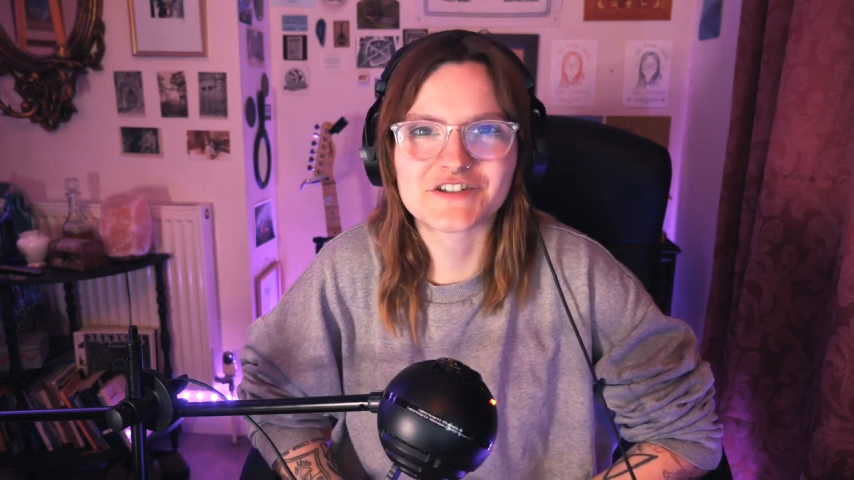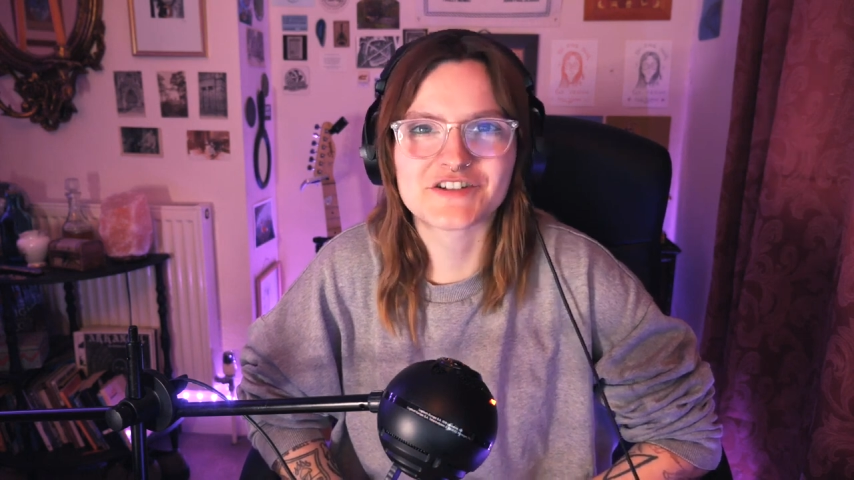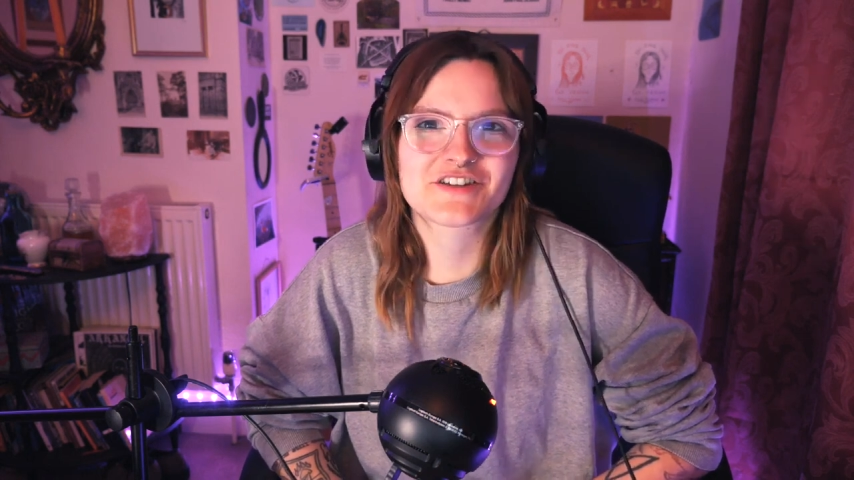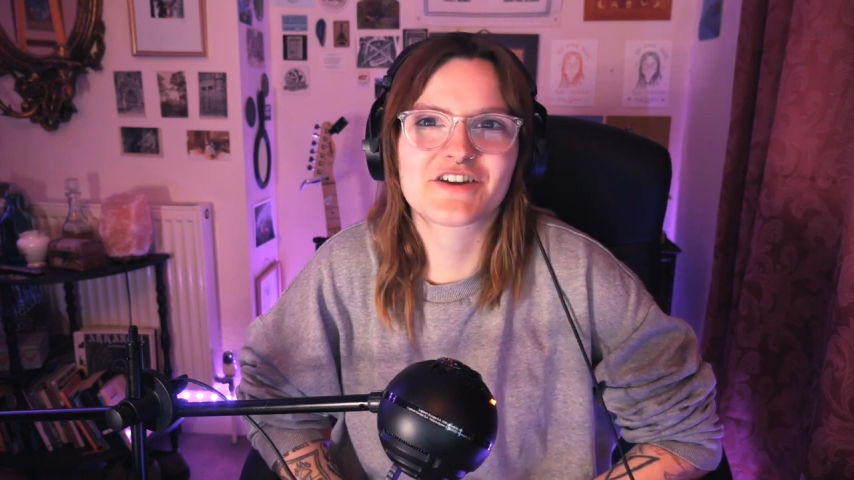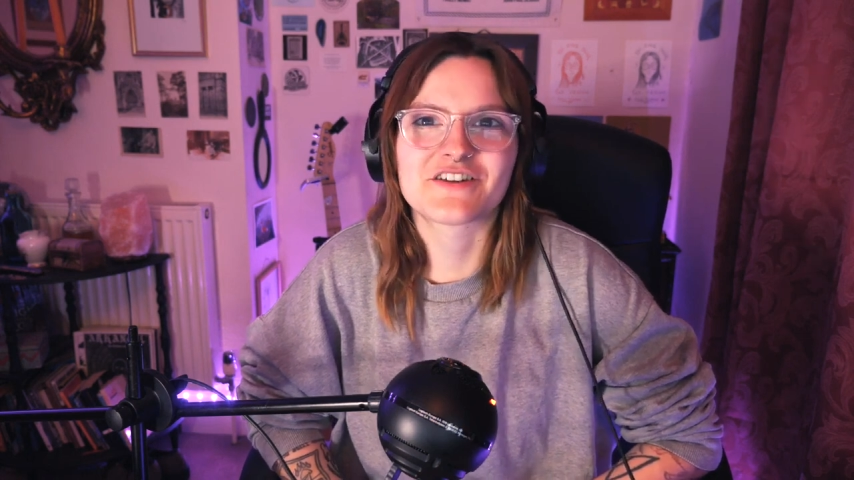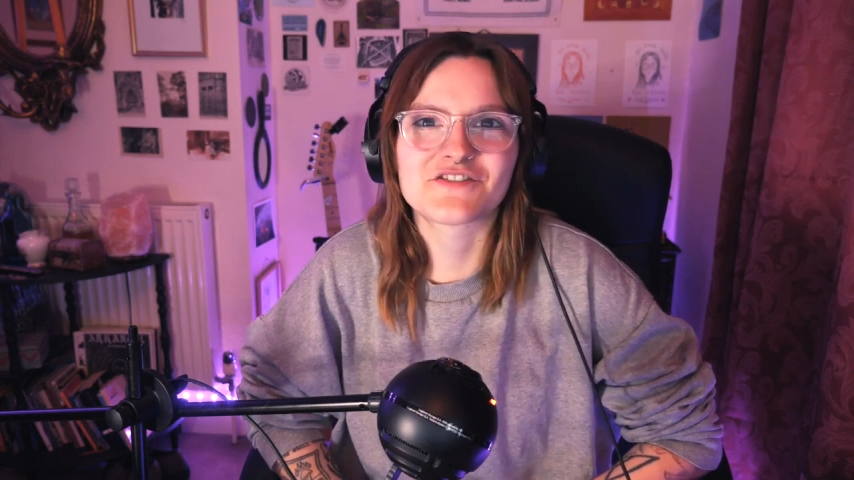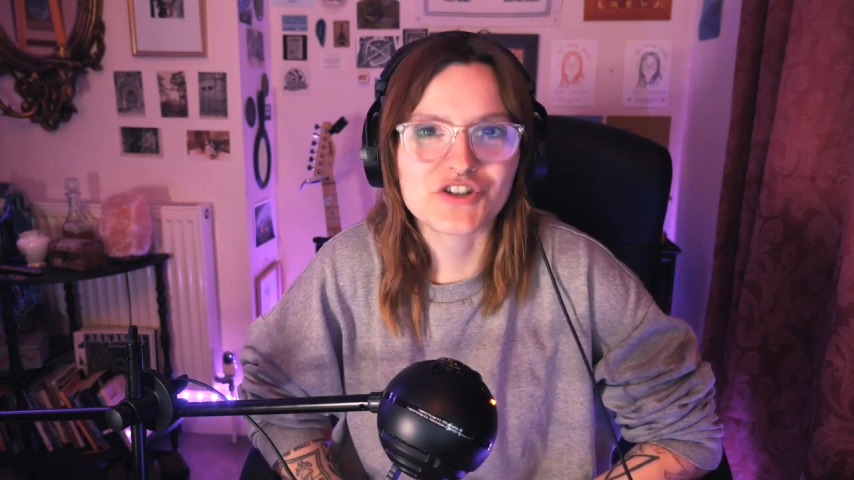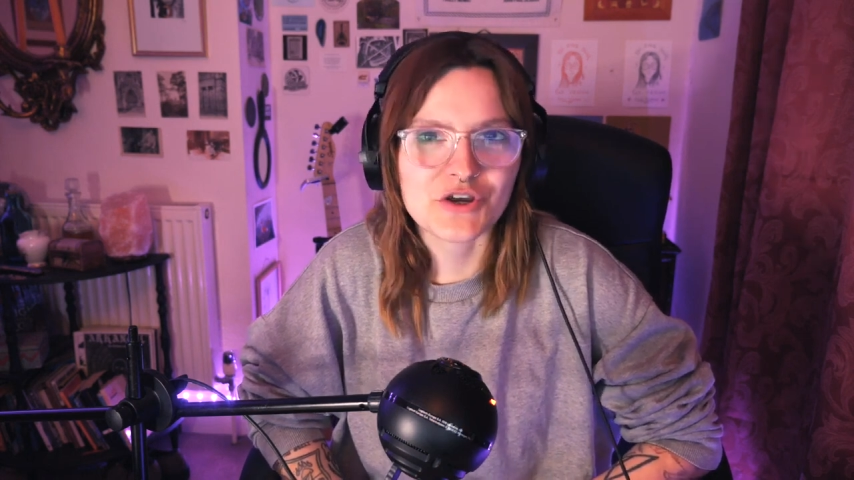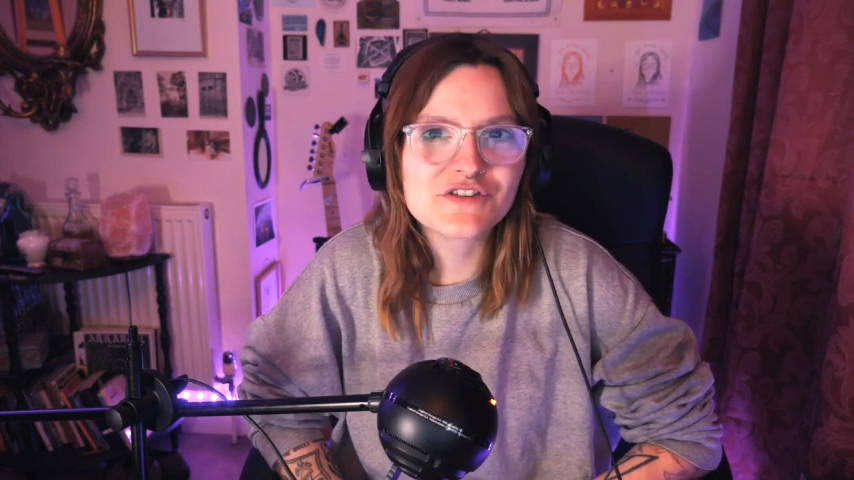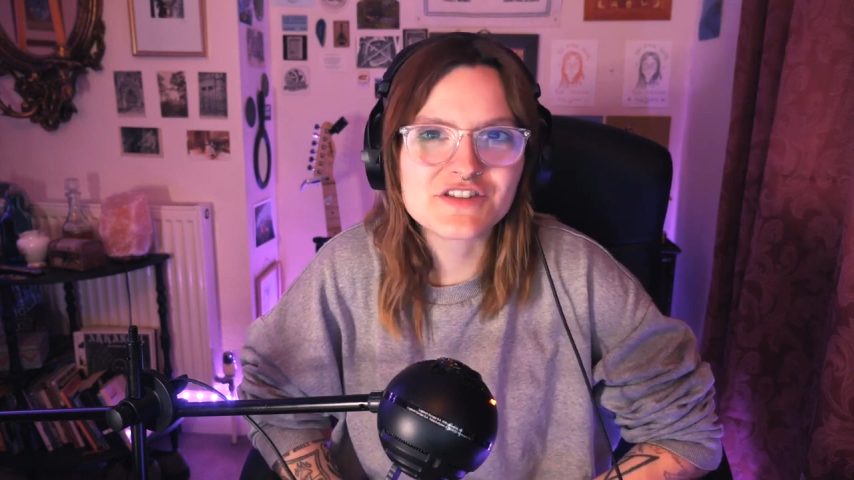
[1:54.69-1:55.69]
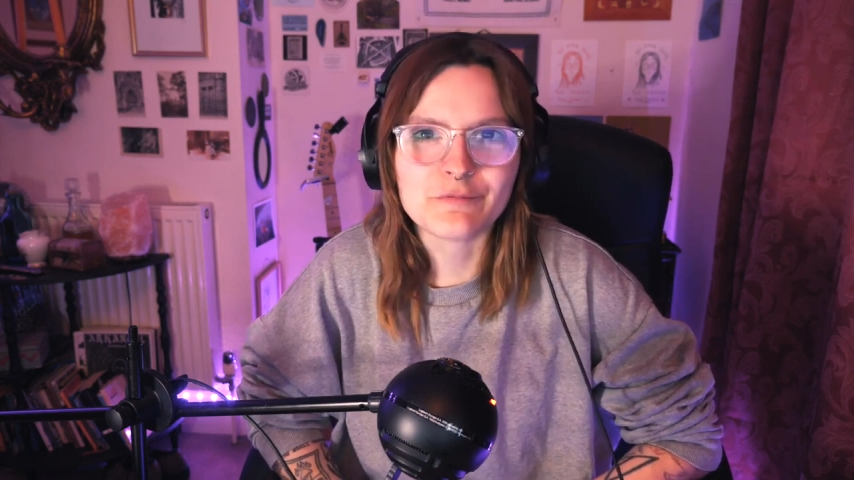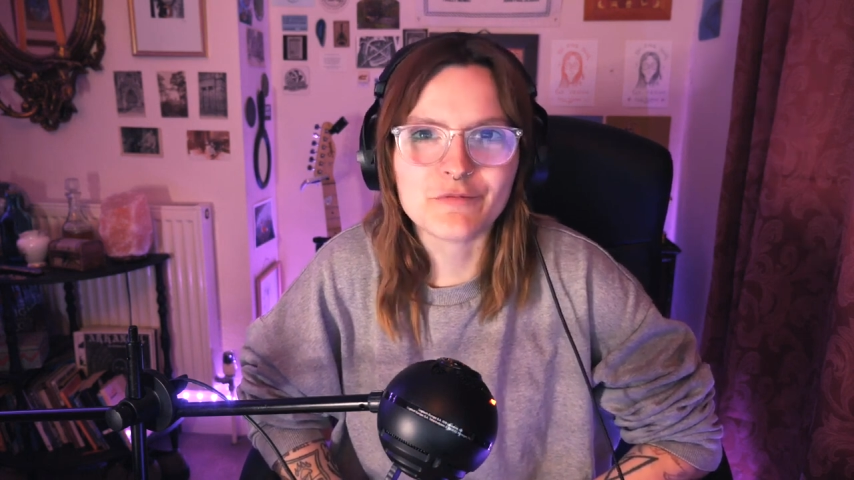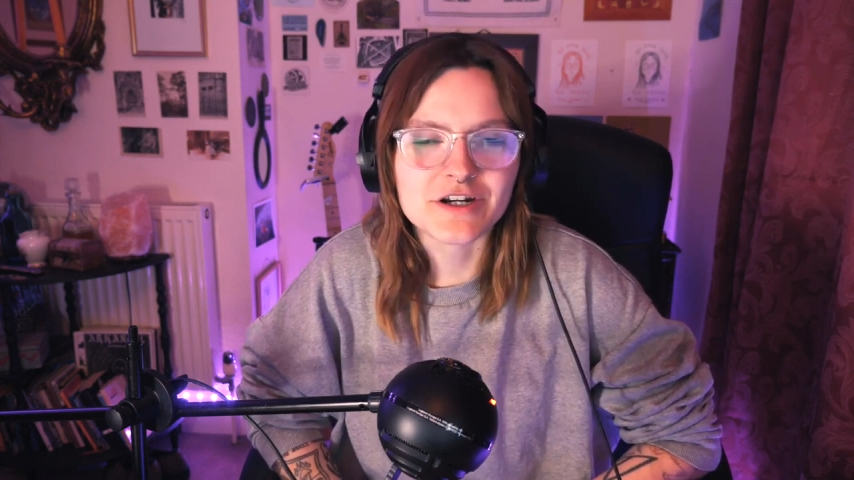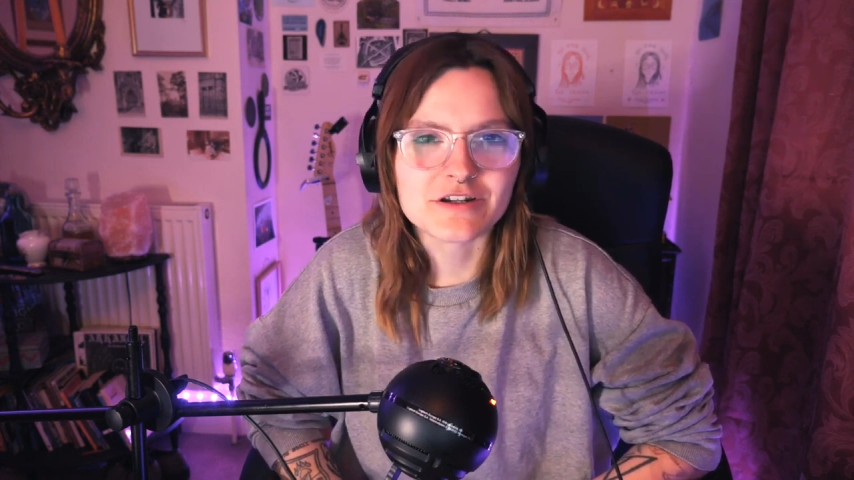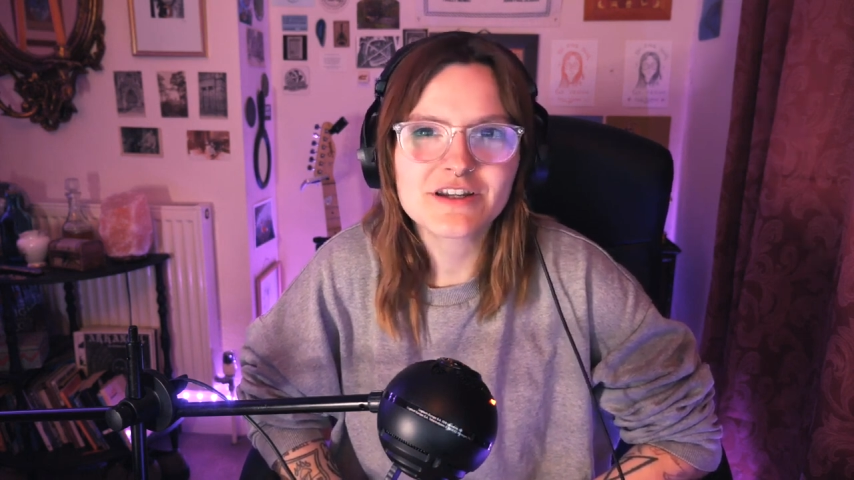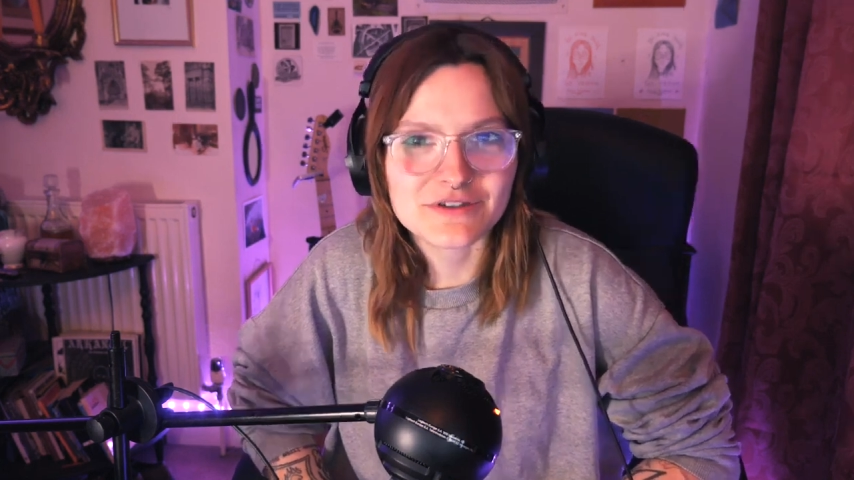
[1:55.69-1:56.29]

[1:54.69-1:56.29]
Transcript: to just kind of show someone